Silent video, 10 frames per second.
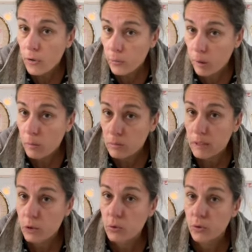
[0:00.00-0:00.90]
you probably
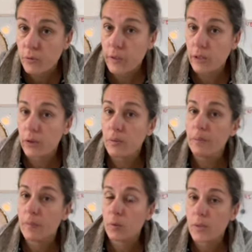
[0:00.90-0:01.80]
use a finger,
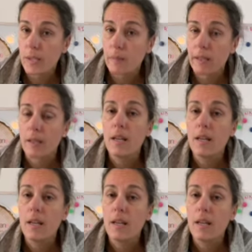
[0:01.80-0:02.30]
the same thing.